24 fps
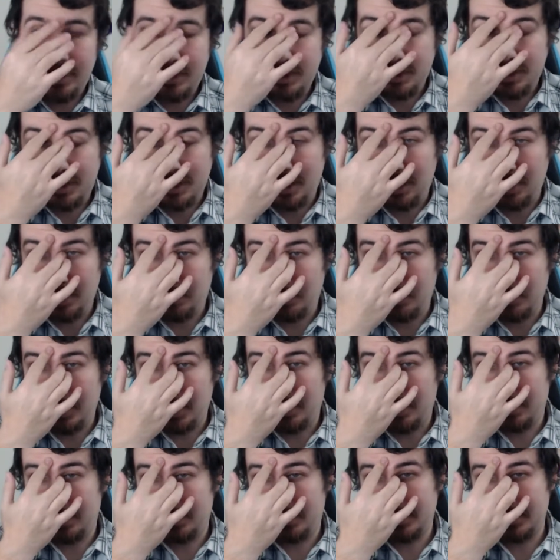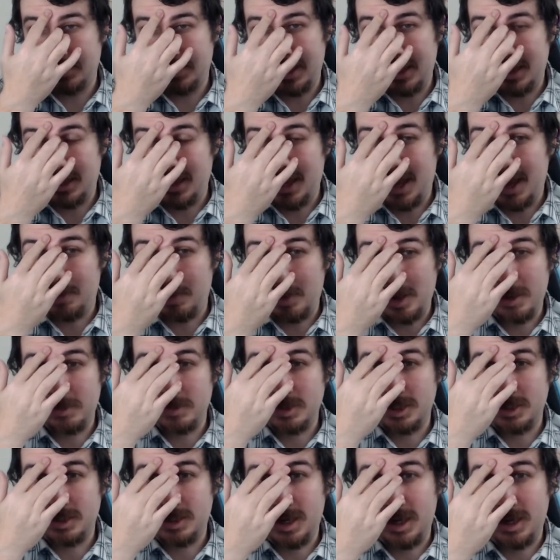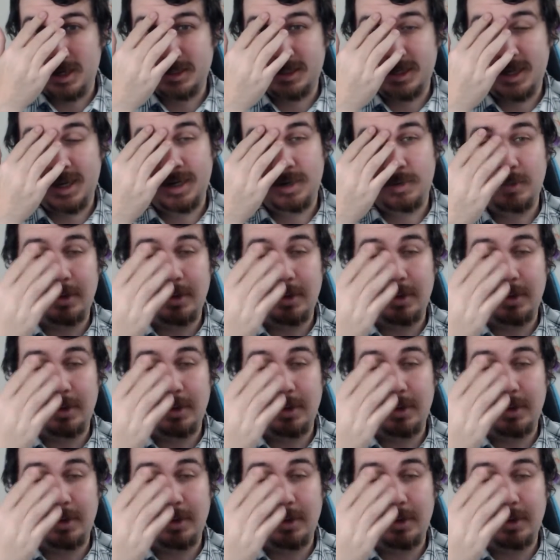of the colorful characters that Cap comes in contact